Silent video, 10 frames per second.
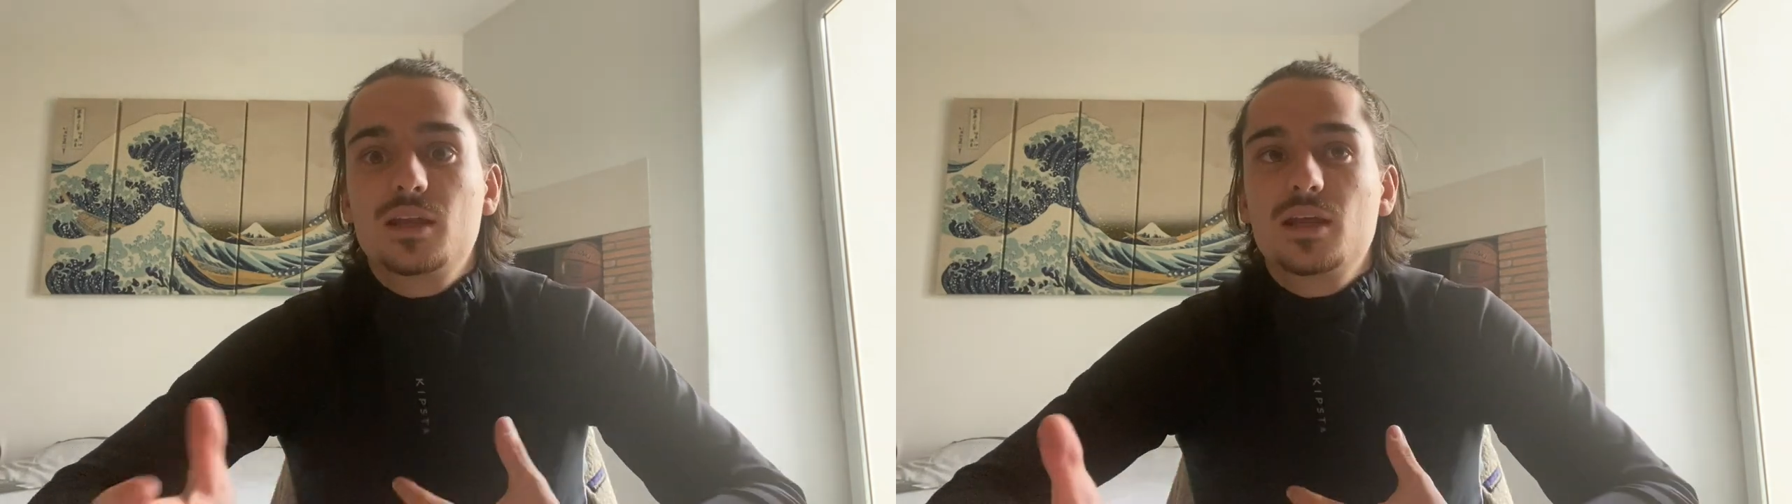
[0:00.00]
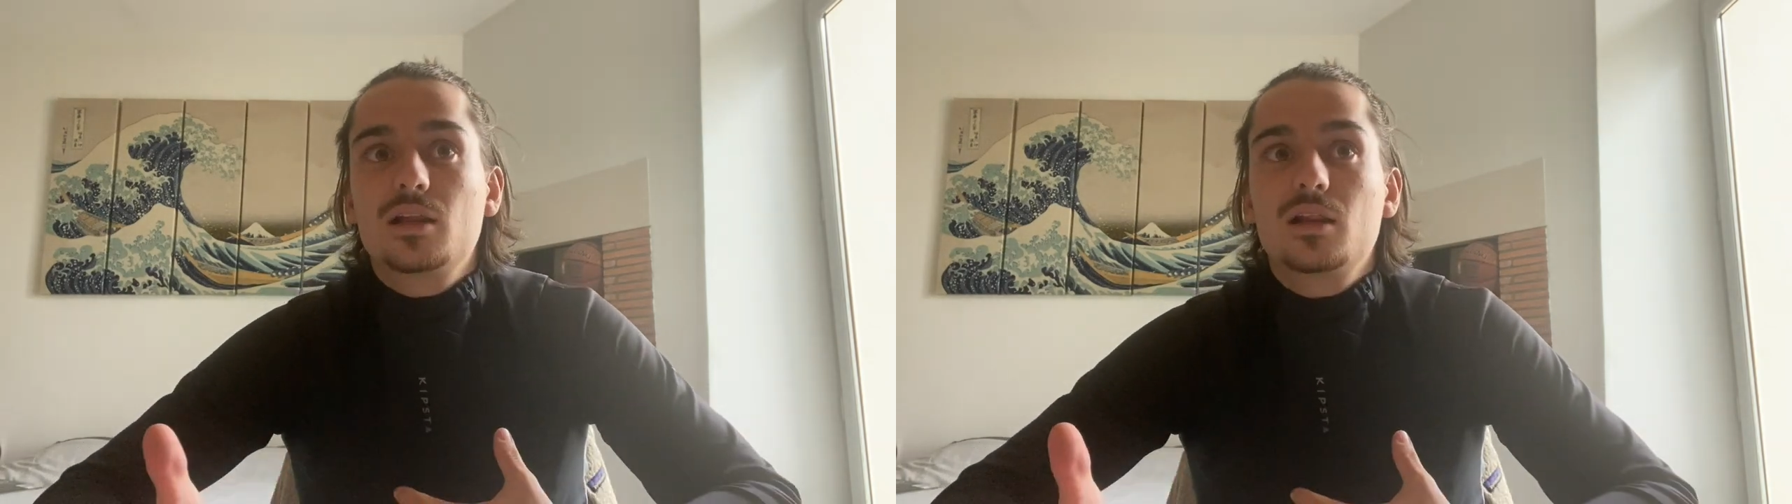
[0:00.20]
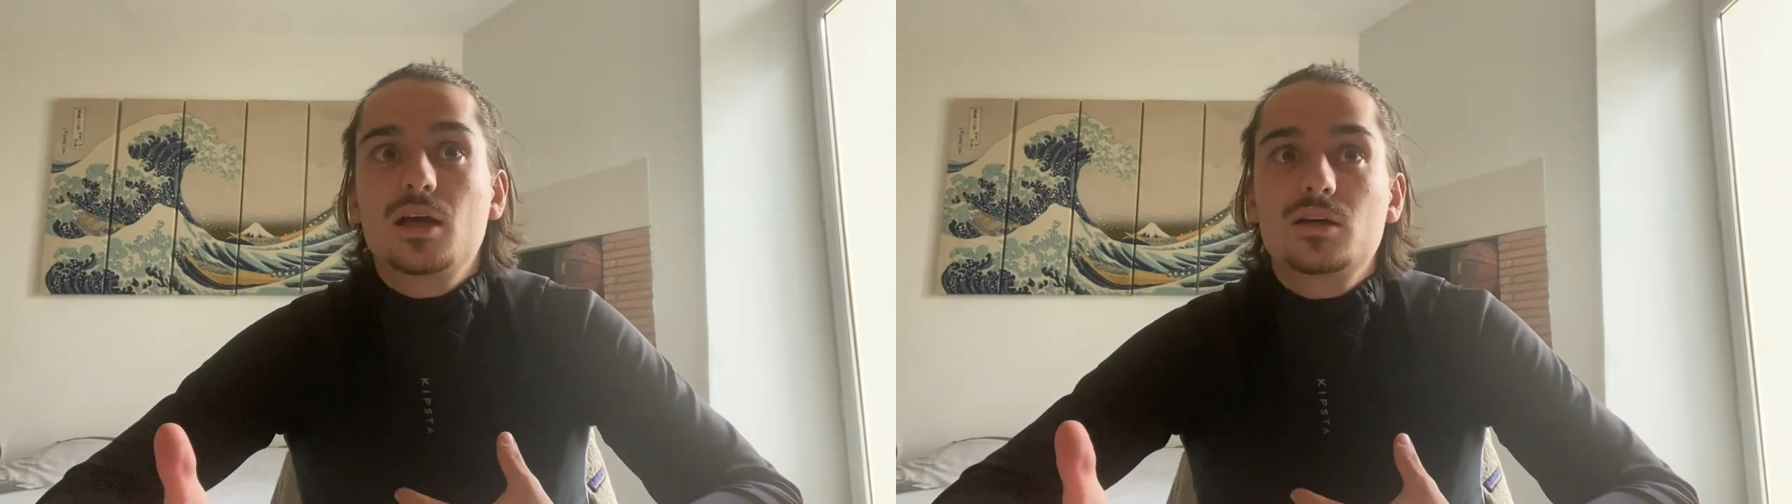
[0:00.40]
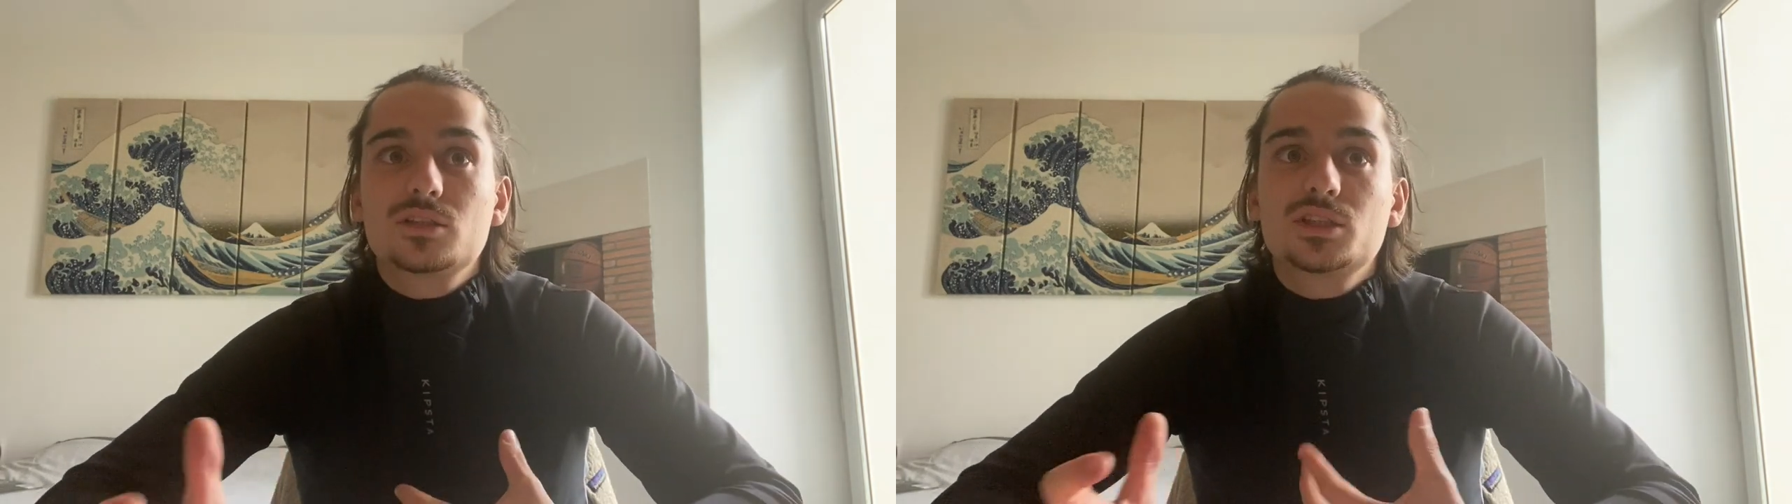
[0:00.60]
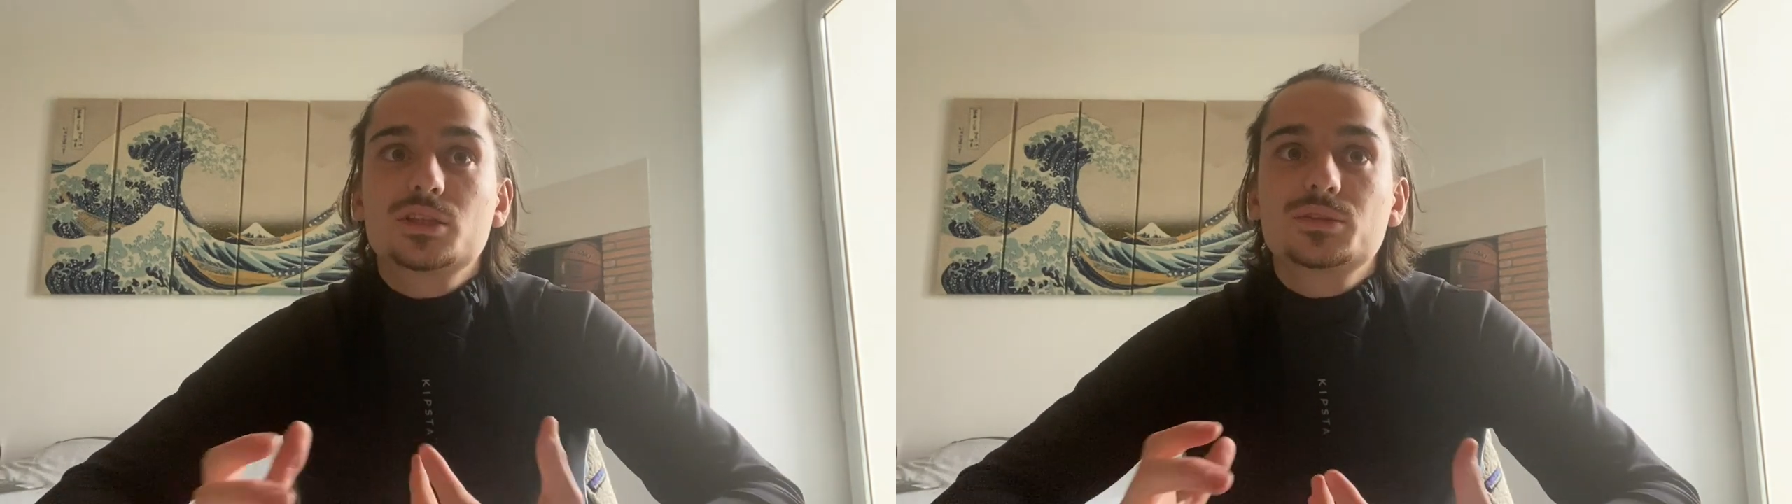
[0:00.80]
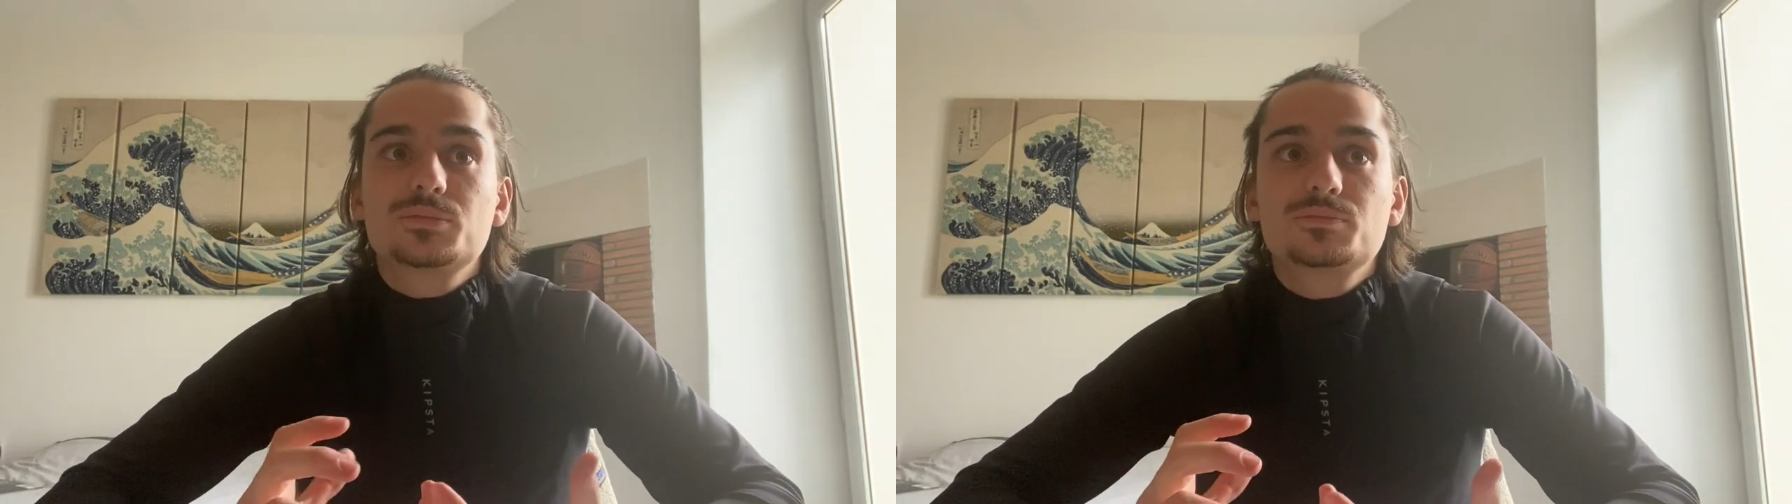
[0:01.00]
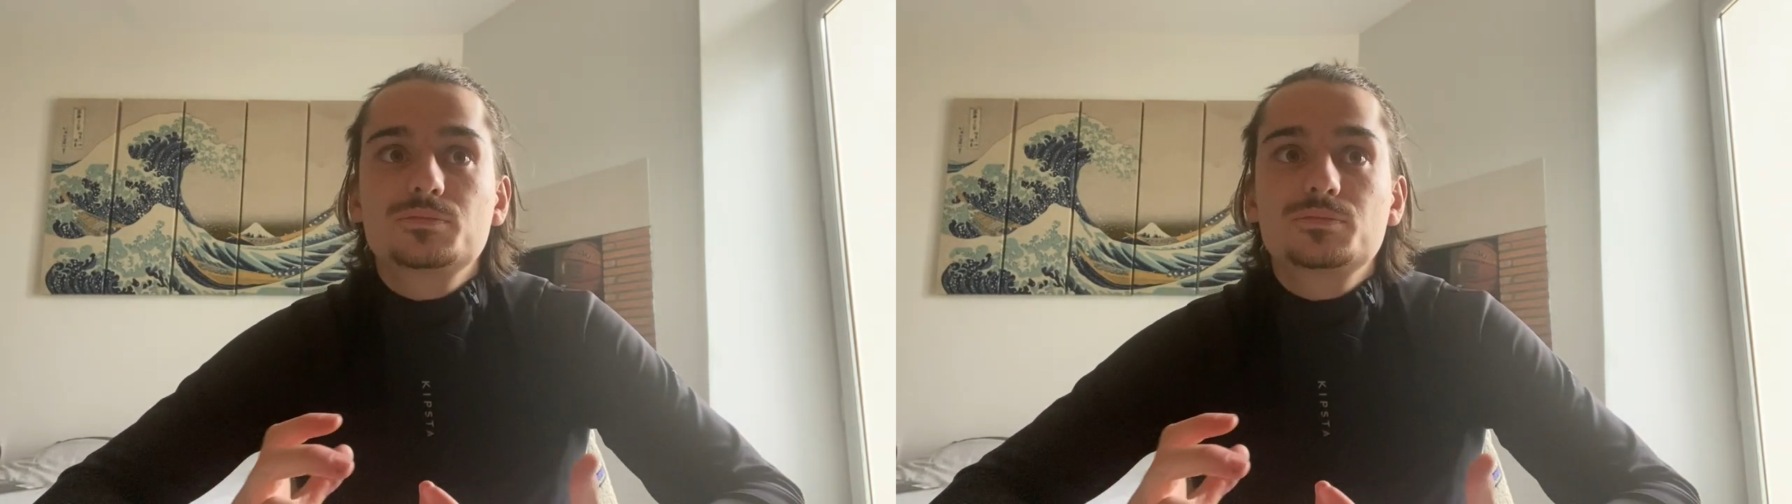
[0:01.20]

their large